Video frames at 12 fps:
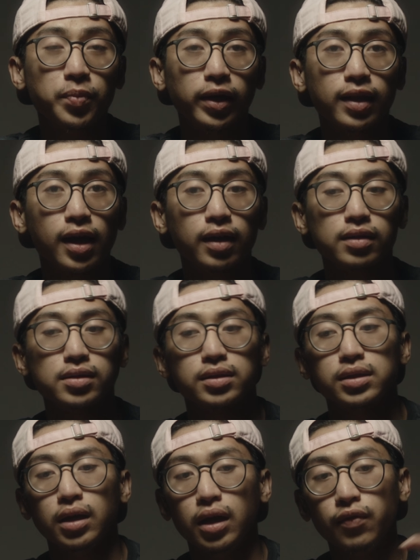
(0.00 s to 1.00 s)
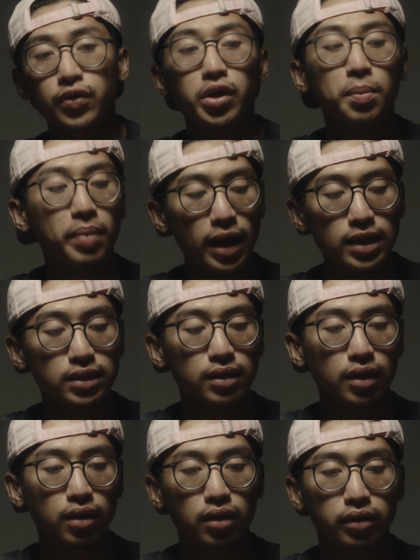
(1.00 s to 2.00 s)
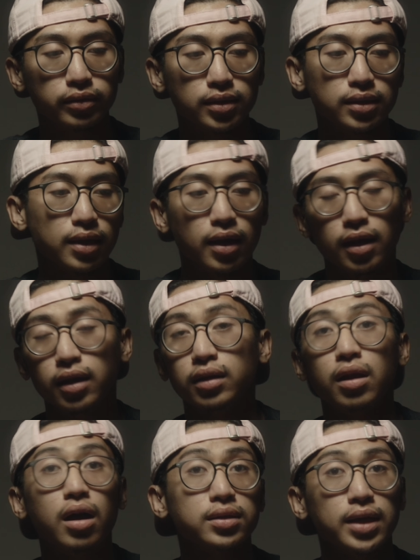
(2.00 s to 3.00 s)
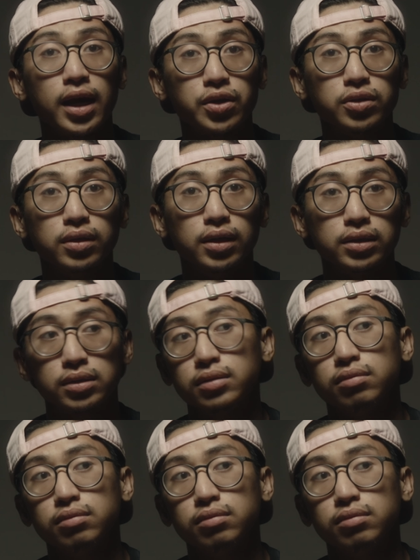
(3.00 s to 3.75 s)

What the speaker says: by that is if you're based in, say, Los Angeles,